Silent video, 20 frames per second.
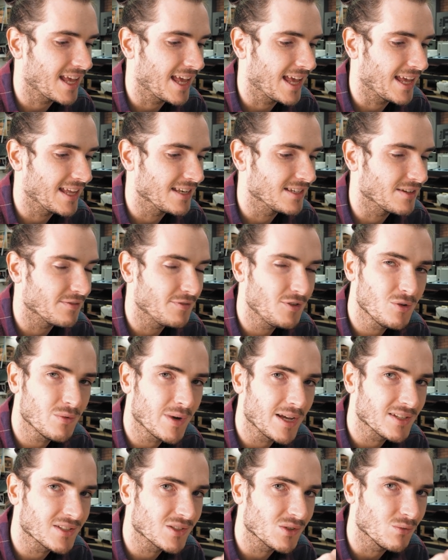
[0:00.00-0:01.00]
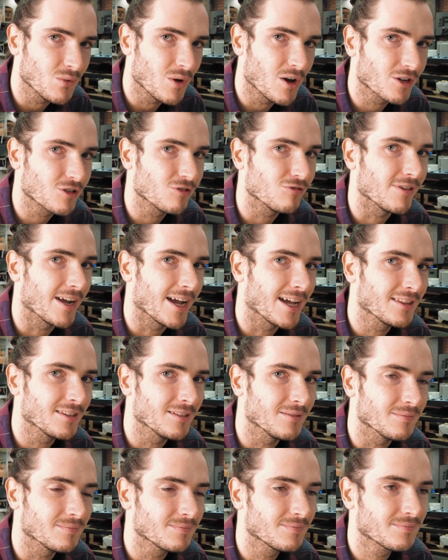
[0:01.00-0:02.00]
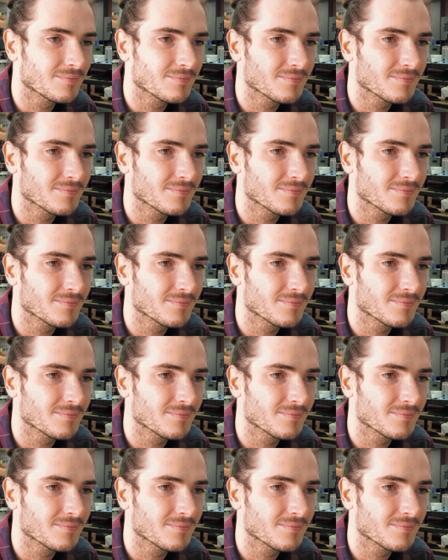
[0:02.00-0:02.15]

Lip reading: and a few ways to work around them.